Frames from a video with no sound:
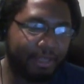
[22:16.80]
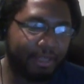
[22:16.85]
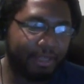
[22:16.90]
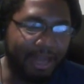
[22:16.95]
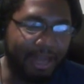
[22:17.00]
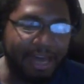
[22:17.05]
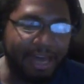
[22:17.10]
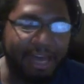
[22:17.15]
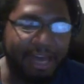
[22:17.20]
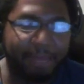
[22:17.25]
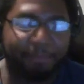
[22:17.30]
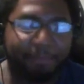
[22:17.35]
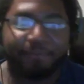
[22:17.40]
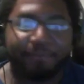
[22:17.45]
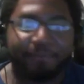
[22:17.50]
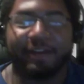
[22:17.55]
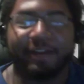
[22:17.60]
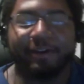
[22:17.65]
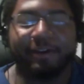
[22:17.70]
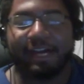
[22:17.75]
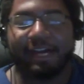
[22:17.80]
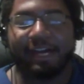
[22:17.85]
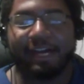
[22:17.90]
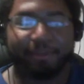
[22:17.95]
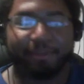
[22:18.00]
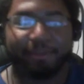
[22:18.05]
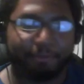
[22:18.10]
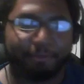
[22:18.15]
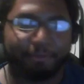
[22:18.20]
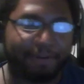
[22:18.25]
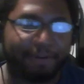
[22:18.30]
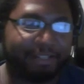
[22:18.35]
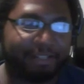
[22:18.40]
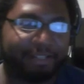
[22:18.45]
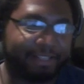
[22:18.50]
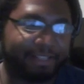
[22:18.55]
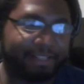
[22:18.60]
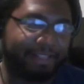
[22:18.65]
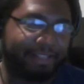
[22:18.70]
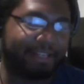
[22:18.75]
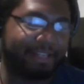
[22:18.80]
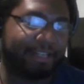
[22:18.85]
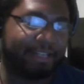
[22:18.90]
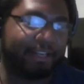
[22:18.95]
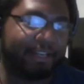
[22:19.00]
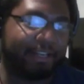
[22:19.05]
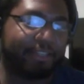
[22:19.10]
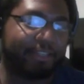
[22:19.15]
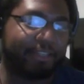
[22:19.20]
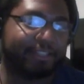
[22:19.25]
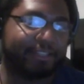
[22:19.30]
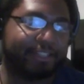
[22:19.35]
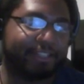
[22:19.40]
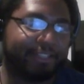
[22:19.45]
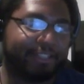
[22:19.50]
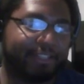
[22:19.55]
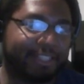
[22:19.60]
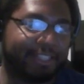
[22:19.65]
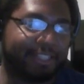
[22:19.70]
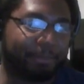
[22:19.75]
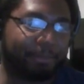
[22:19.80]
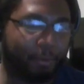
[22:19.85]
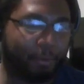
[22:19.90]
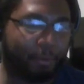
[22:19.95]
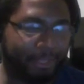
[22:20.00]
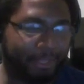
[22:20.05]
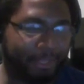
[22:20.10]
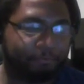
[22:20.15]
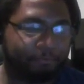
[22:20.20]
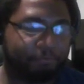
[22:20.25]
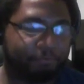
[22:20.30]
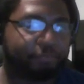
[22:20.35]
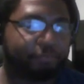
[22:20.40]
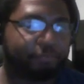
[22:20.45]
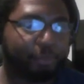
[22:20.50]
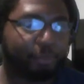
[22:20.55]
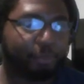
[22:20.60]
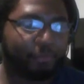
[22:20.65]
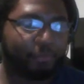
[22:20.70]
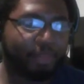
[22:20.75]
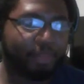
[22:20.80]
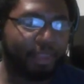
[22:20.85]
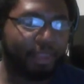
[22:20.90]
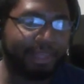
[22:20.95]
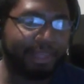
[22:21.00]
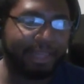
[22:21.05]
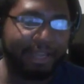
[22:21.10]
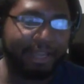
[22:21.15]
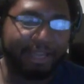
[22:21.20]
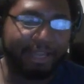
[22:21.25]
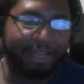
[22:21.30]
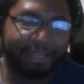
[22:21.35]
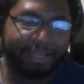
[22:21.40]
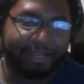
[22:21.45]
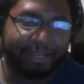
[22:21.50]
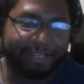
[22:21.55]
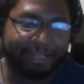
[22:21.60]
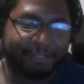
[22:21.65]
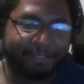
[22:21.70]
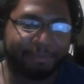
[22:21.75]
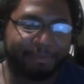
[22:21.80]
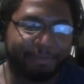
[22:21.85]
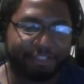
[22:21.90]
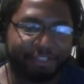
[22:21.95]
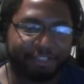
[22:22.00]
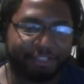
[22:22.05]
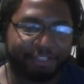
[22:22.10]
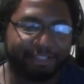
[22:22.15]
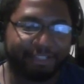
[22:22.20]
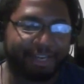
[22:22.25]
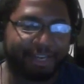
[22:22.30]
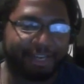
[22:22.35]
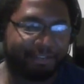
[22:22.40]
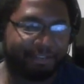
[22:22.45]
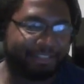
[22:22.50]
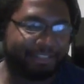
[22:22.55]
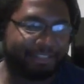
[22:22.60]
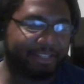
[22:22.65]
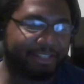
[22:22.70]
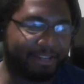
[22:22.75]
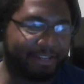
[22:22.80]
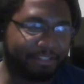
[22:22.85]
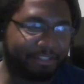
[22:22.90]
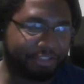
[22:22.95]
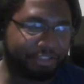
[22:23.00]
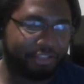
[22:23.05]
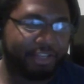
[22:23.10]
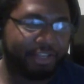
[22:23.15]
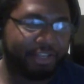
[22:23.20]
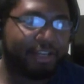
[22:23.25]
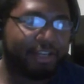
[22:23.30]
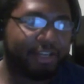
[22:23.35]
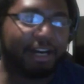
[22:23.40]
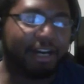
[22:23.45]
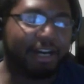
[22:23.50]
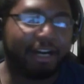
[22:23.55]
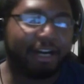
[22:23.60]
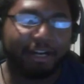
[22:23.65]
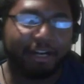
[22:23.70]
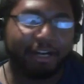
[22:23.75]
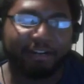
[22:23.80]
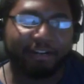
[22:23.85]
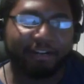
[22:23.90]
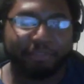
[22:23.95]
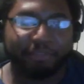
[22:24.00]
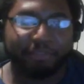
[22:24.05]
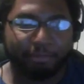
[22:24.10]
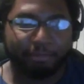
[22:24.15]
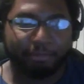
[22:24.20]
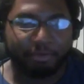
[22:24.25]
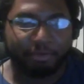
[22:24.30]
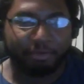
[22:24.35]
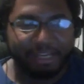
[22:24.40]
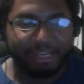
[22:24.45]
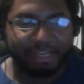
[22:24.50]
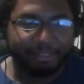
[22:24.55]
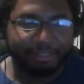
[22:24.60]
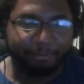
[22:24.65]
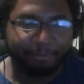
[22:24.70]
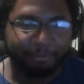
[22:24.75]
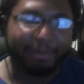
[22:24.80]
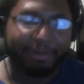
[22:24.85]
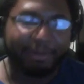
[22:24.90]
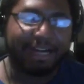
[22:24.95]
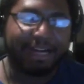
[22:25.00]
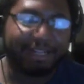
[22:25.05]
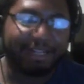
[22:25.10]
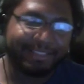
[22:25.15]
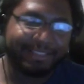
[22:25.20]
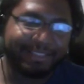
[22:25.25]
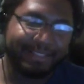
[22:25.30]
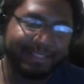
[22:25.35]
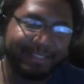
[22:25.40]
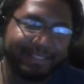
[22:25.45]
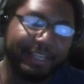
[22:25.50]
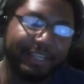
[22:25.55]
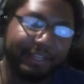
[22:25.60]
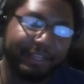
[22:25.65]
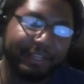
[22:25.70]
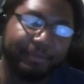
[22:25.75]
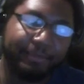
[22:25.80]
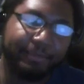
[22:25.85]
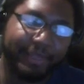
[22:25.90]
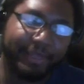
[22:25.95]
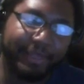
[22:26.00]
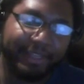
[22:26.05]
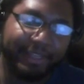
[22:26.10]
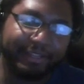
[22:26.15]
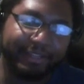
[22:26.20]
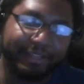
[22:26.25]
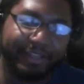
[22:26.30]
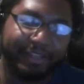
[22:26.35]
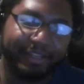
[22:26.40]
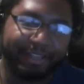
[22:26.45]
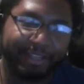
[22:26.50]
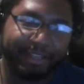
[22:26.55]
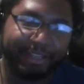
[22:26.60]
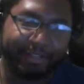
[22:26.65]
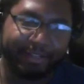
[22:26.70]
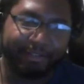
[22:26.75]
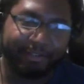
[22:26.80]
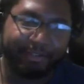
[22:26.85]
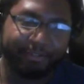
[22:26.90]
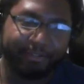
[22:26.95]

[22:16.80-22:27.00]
I'm very happy that we're finally getting kind of to this point. And I especially liked the touch of the Brienne and Pod scene being cut in,